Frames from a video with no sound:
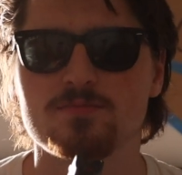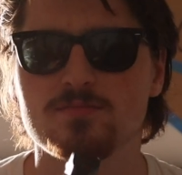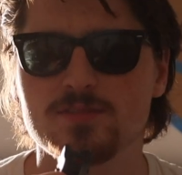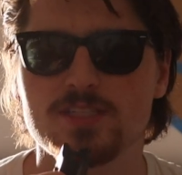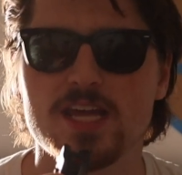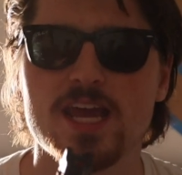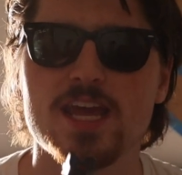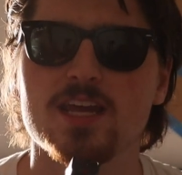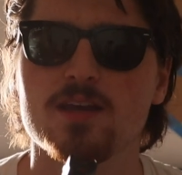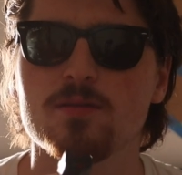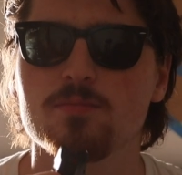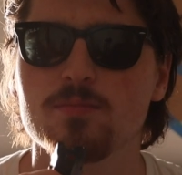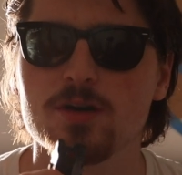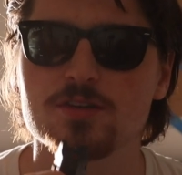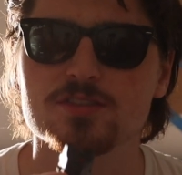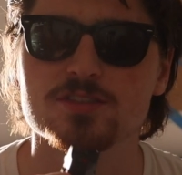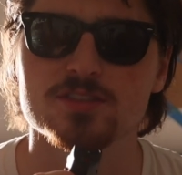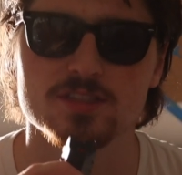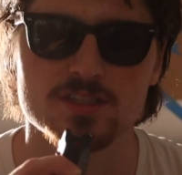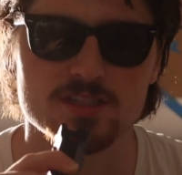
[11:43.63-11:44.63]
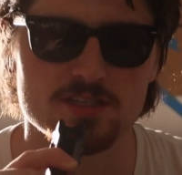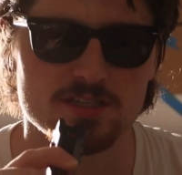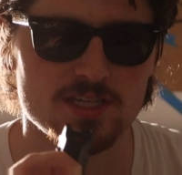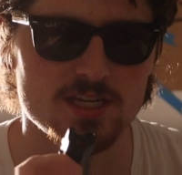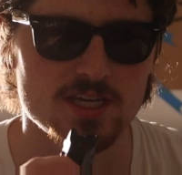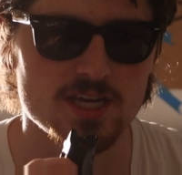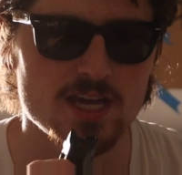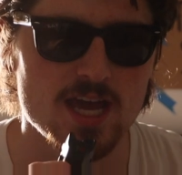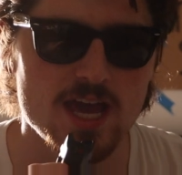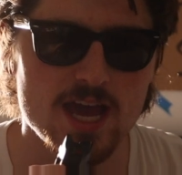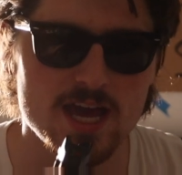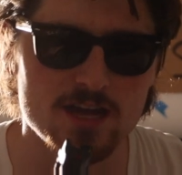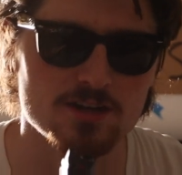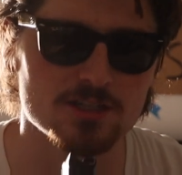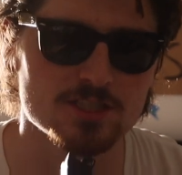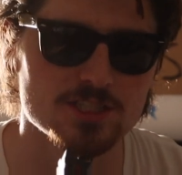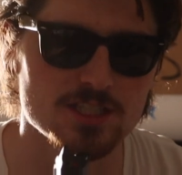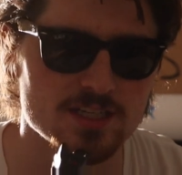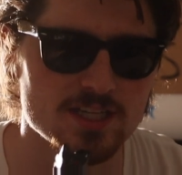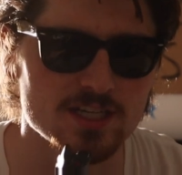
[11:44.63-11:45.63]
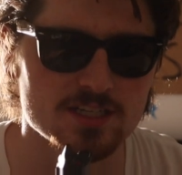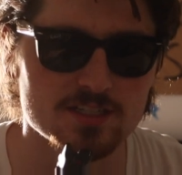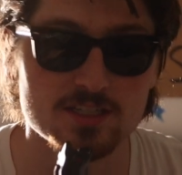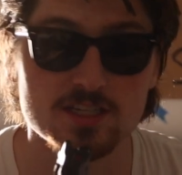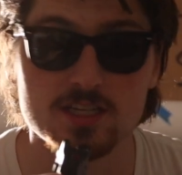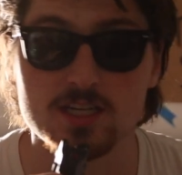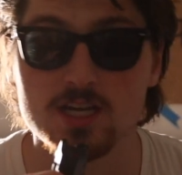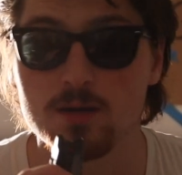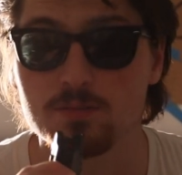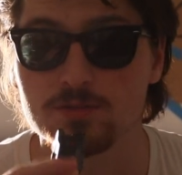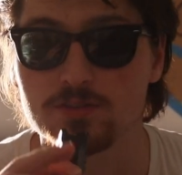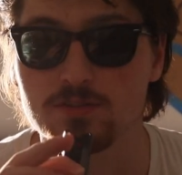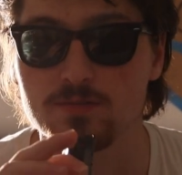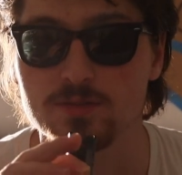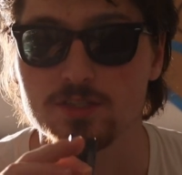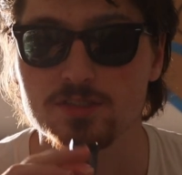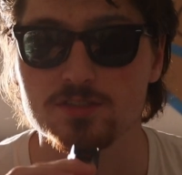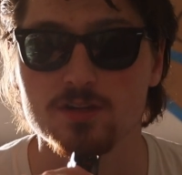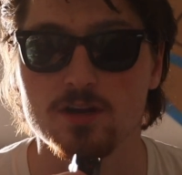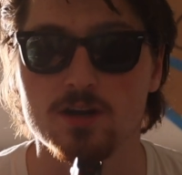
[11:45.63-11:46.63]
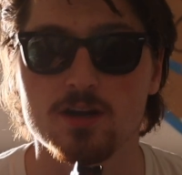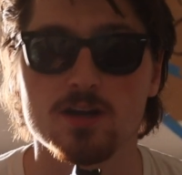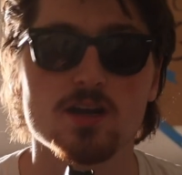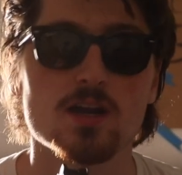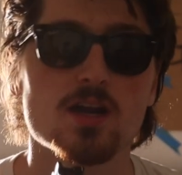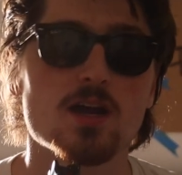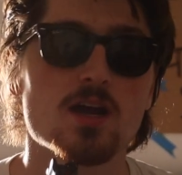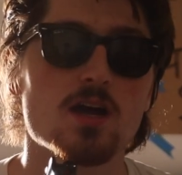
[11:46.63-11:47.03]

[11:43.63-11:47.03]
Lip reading: take most of the energy that comes from the star.